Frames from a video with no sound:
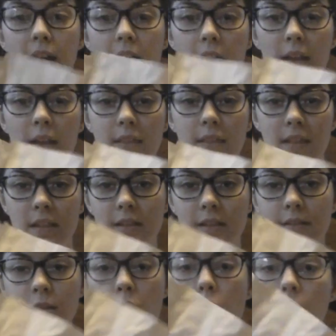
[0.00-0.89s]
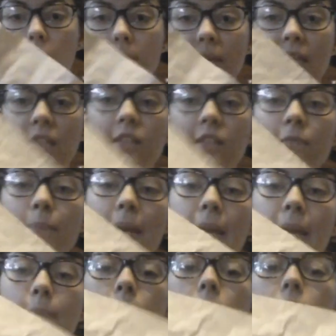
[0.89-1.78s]
And I got this long piece of
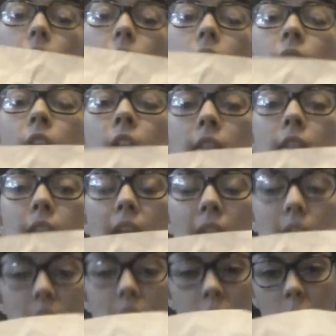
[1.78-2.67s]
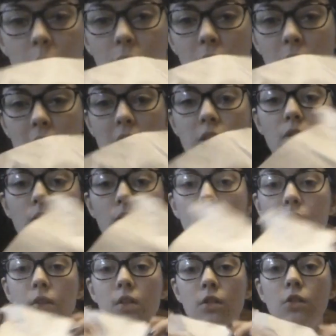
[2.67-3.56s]
paper that I can hopefully
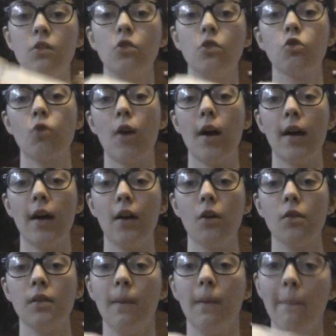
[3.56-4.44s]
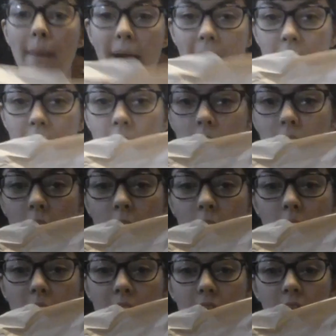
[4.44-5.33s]
use to draw out the pattern
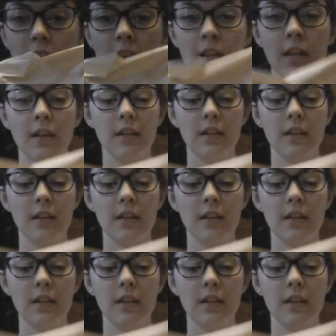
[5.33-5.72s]
on.